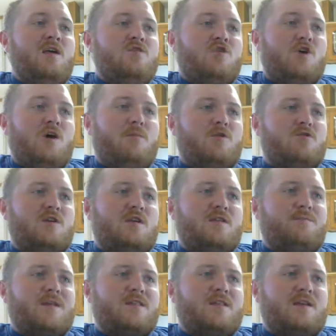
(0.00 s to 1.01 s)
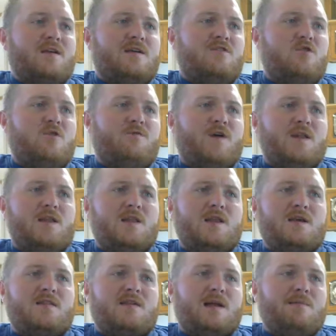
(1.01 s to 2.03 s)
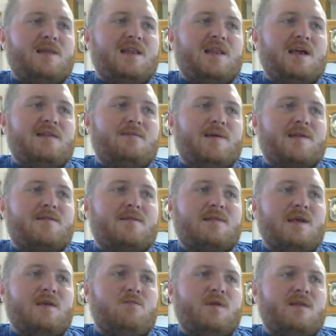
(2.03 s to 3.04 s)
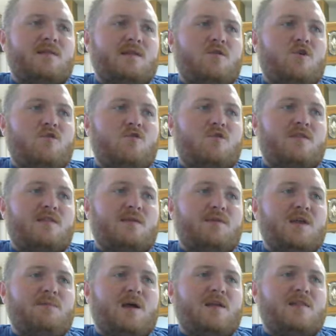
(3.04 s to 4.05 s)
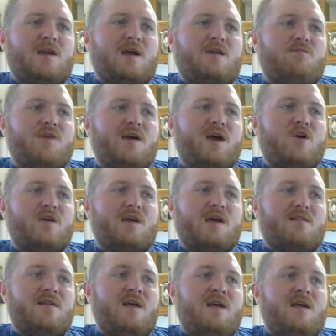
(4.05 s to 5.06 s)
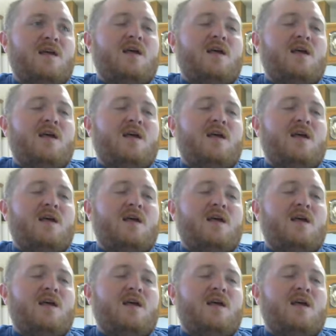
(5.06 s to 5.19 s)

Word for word: General motion is expected to continue for the next couple of days. Map sustained in the near 70 miles an hour with higher gusts.